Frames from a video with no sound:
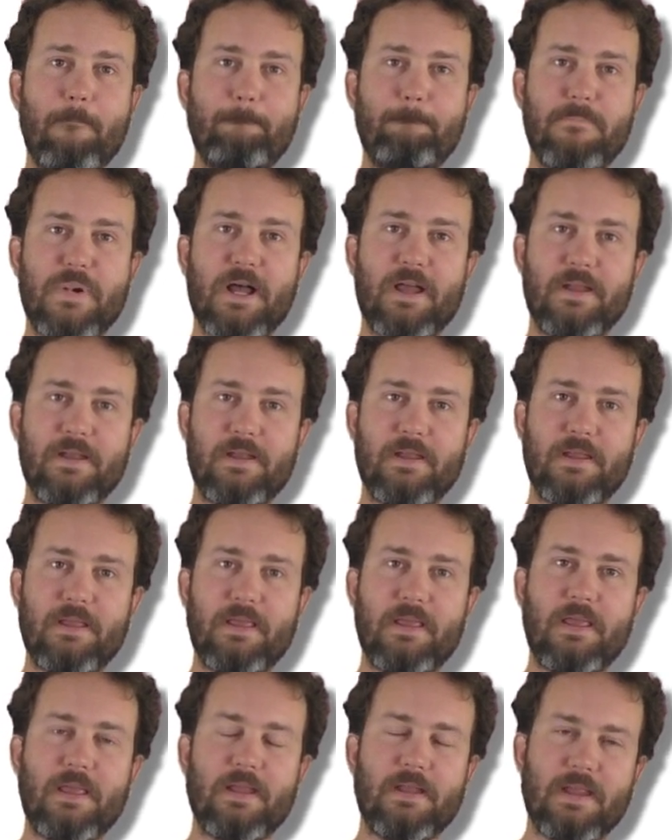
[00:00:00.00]
but
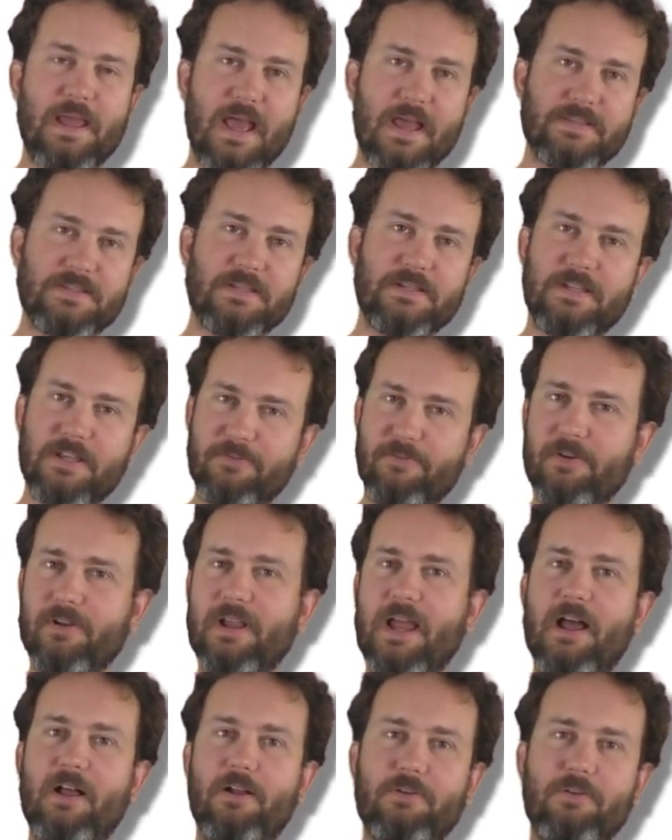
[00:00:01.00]
it has a
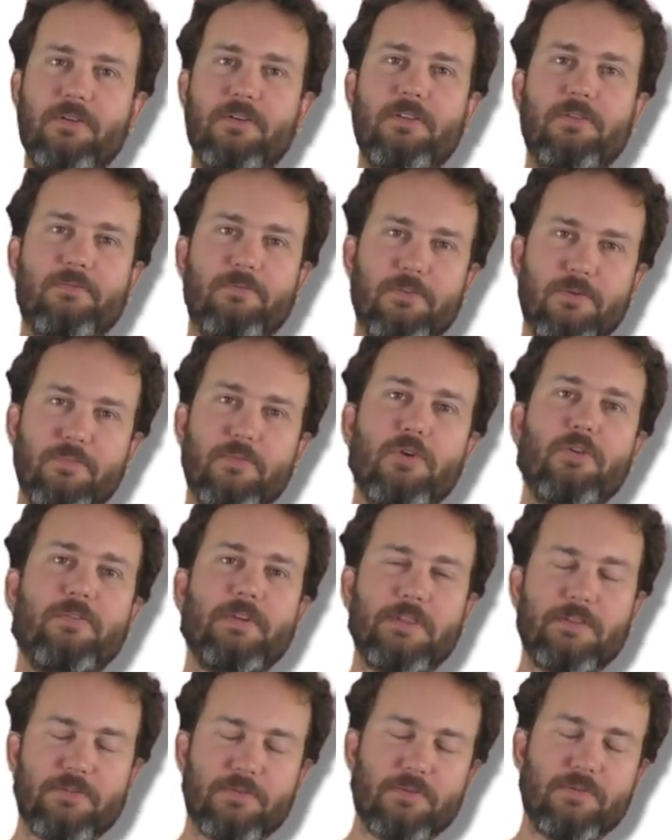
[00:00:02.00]
different algorithm for
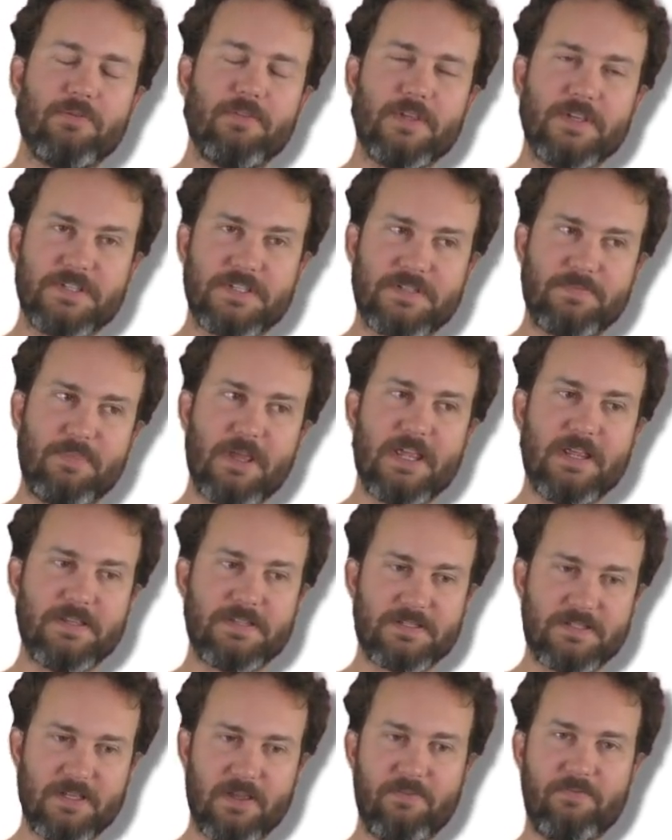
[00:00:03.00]
moving through this
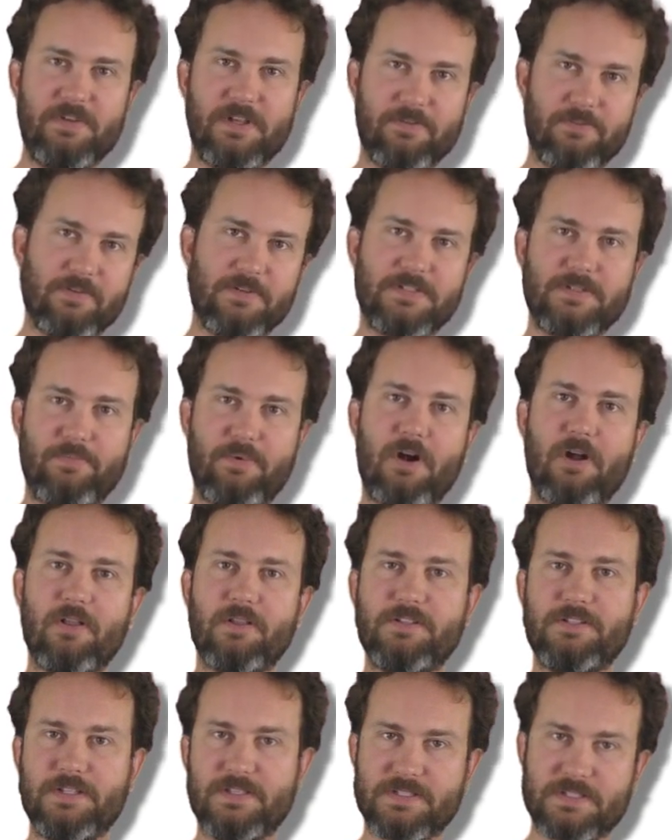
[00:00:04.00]
space of different
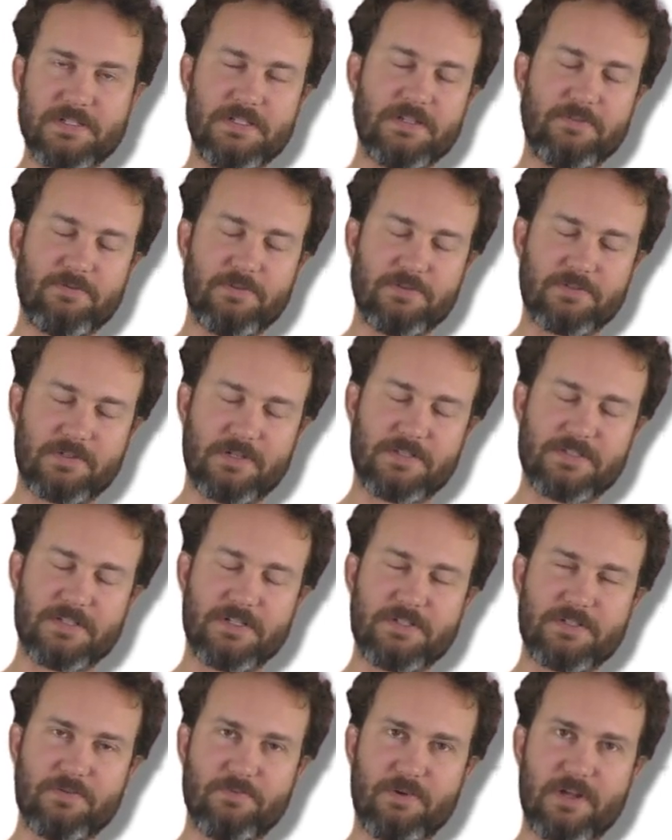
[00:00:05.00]
topologies and different
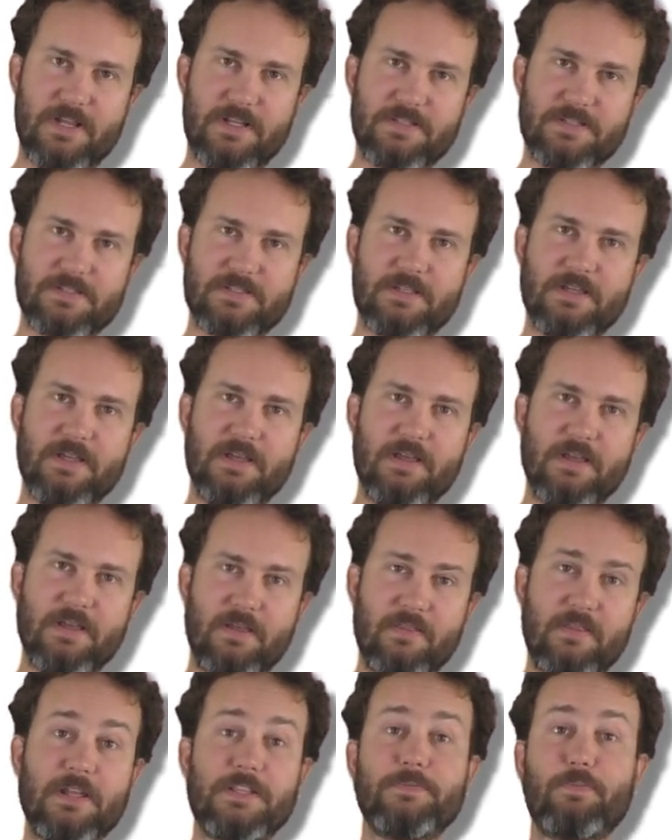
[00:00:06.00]
transition rates
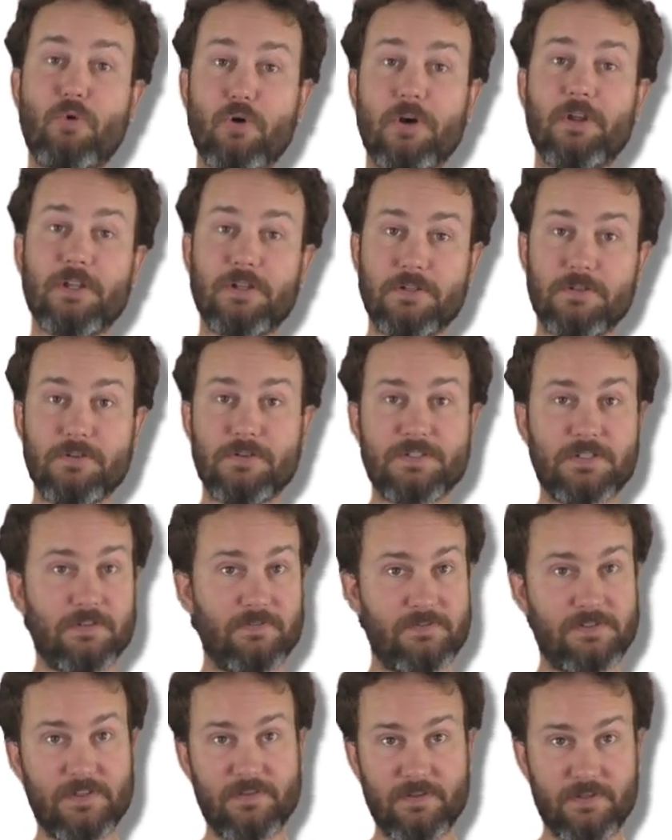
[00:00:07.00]
that's more
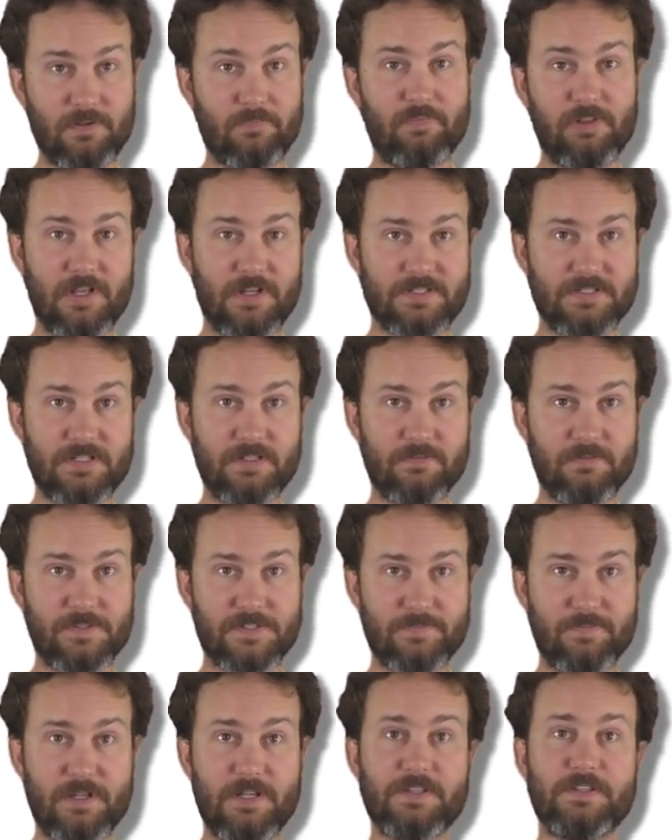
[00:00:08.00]
conducive to the complexity of the
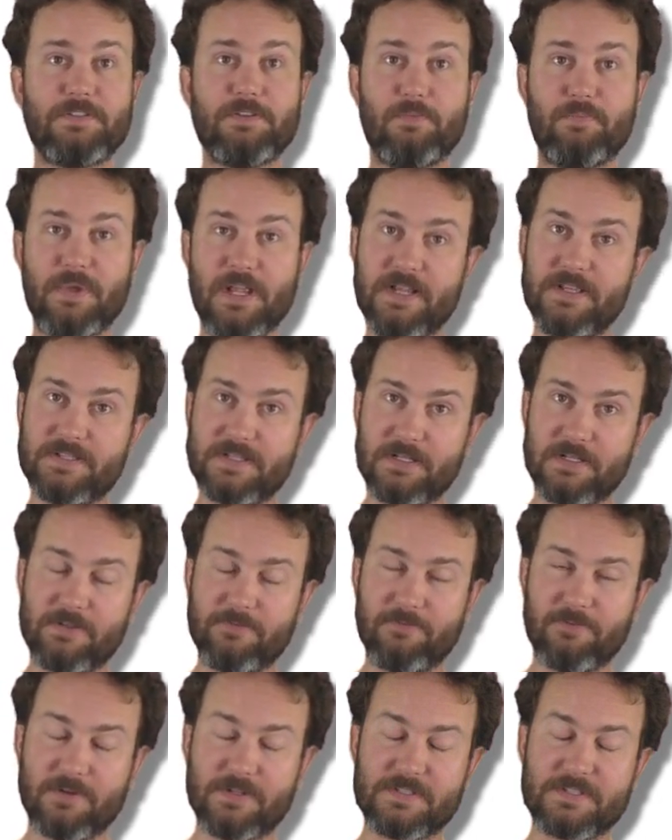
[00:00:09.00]
space. So Bayesian
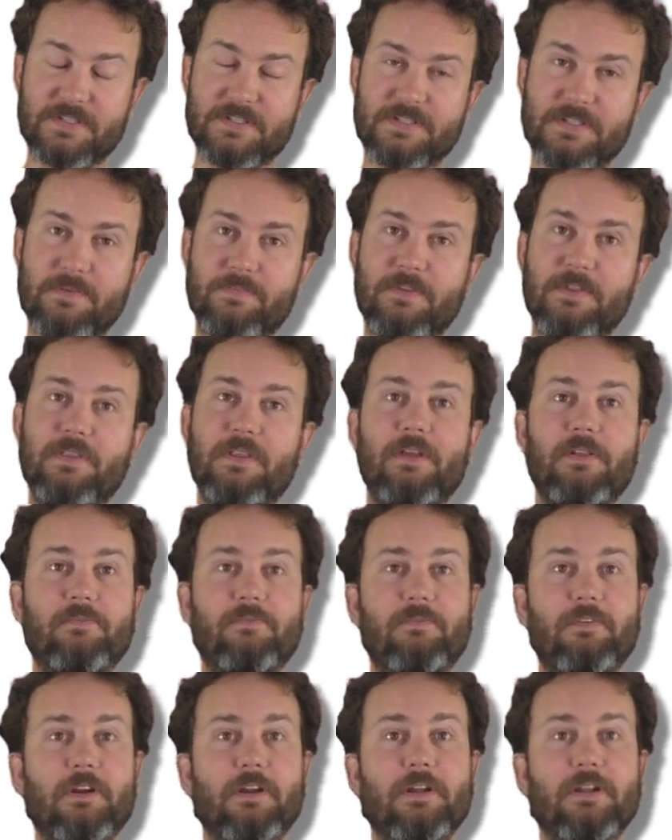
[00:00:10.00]
inference is something that
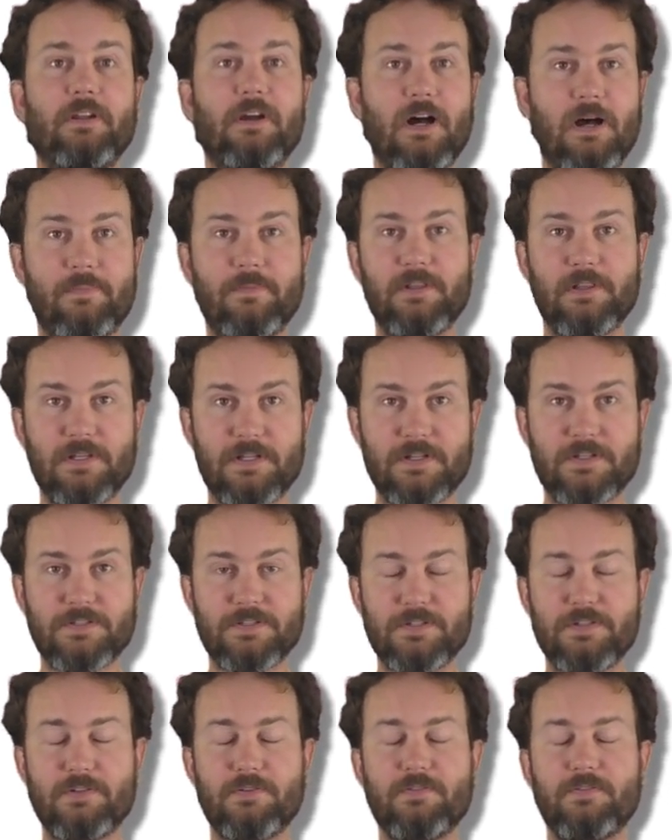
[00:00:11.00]
very commonly
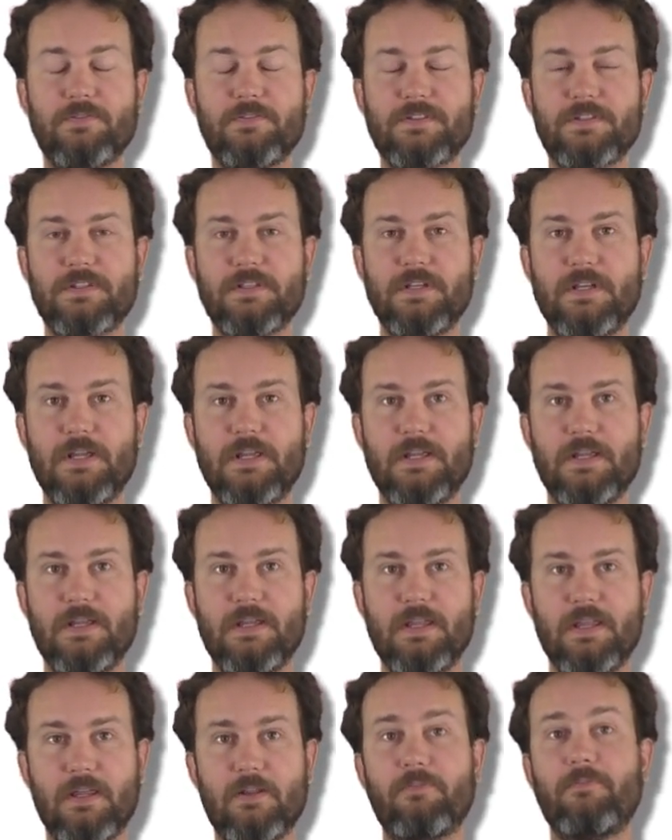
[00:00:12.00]
is used
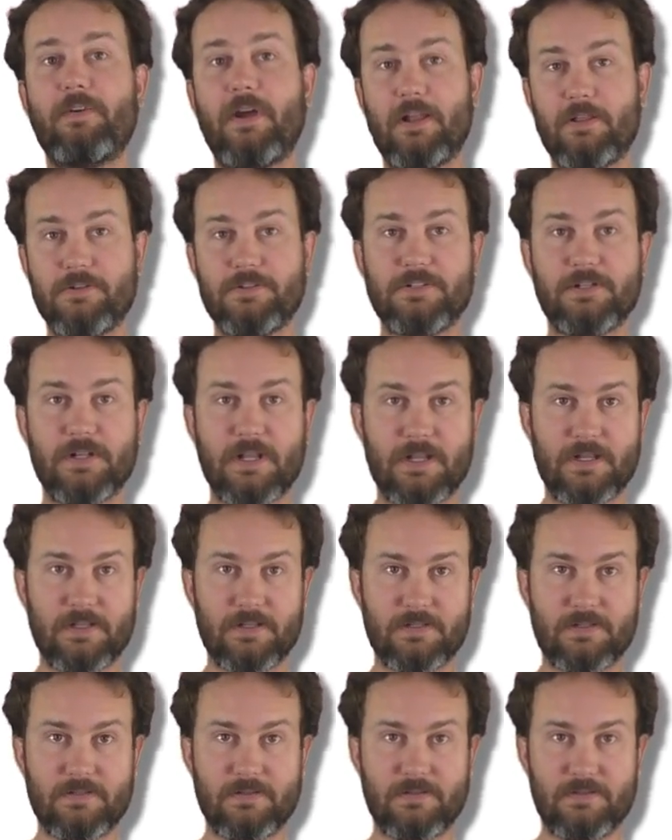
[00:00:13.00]
in
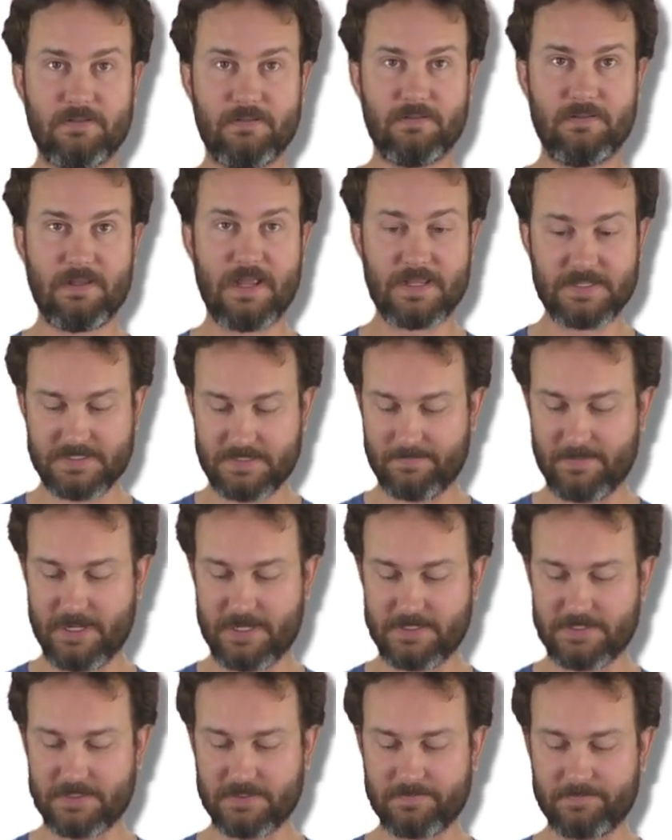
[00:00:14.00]
phylogenetic
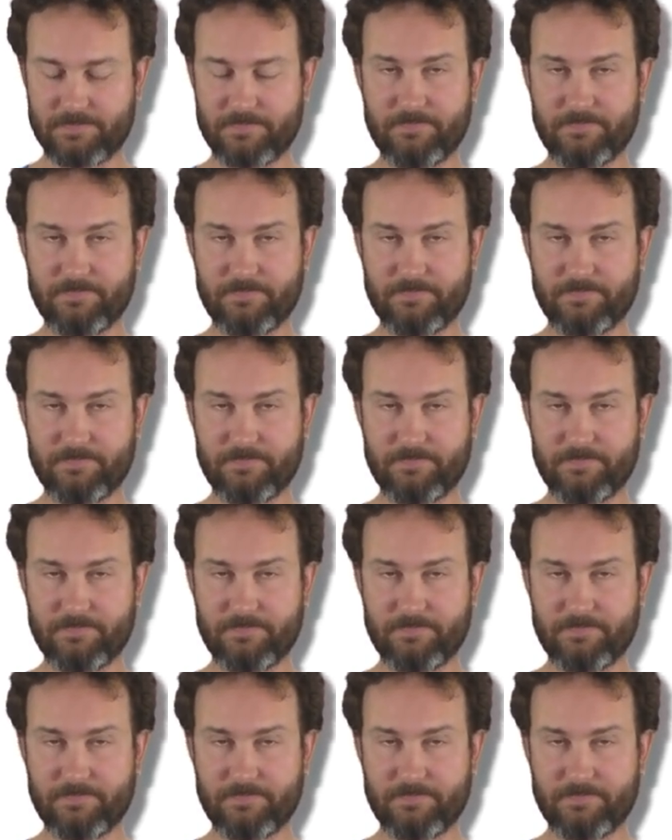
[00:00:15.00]
estimation.